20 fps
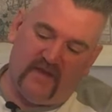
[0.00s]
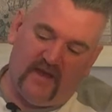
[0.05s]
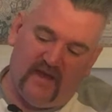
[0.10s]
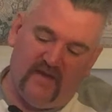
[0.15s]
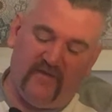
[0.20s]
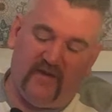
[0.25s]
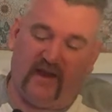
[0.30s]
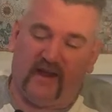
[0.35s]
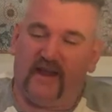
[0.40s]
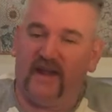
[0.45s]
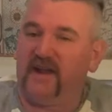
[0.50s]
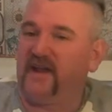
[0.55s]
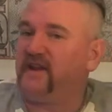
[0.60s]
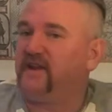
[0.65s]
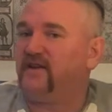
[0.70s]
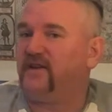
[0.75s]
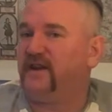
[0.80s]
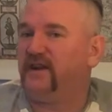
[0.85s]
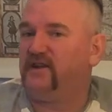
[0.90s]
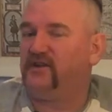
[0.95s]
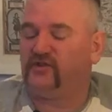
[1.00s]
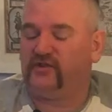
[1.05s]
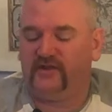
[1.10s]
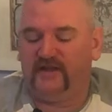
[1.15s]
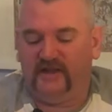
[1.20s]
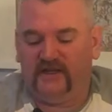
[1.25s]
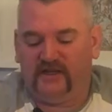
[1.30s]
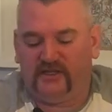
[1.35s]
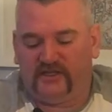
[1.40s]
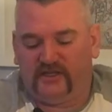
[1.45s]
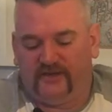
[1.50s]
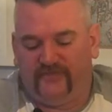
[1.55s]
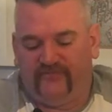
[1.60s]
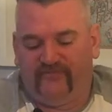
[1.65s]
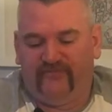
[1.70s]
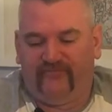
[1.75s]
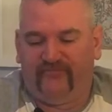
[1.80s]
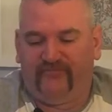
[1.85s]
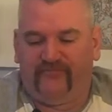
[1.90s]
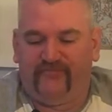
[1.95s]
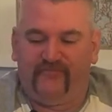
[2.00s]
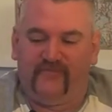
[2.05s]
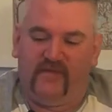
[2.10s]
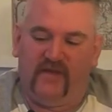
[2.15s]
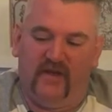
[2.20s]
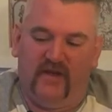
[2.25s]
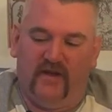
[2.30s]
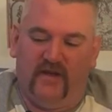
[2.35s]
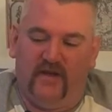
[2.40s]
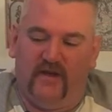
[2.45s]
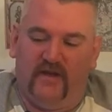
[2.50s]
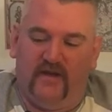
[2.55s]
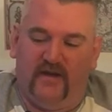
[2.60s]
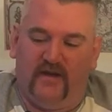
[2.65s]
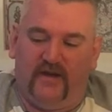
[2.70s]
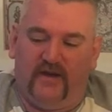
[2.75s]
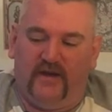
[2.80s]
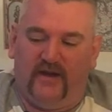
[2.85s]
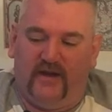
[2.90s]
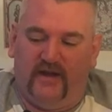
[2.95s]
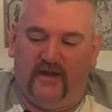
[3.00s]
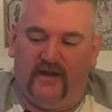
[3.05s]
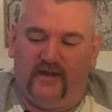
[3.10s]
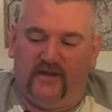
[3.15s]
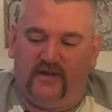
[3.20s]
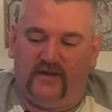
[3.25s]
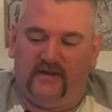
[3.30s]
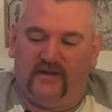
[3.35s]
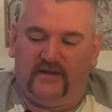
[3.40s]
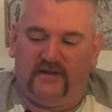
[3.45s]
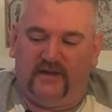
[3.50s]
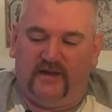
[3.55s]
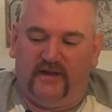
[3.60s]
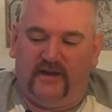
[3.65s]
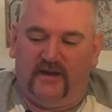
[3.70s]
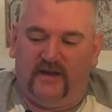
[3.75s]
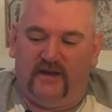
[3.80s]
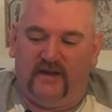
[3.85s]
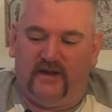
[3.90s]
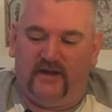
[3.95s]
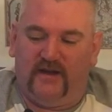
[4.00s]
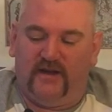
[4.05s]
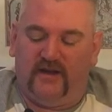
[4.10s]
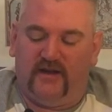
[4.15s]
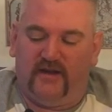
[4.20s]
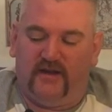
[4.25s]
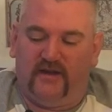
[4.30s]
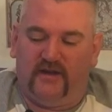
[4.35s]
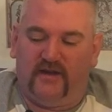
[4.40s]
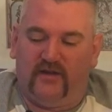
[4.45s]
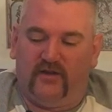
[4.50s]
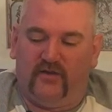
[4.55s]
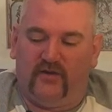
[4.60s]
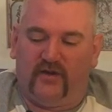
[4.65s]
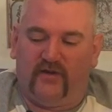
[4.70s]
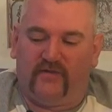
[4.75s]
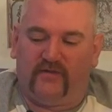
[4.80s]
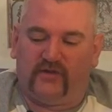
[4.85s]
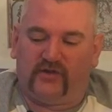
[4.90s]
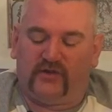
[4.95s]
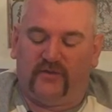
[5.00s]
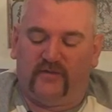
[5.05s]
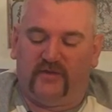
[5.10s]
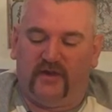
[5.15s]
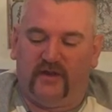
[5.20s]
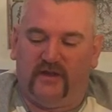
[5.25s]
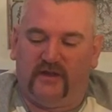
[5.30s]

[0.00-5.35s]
If you can't get your hands on this and you're looking for something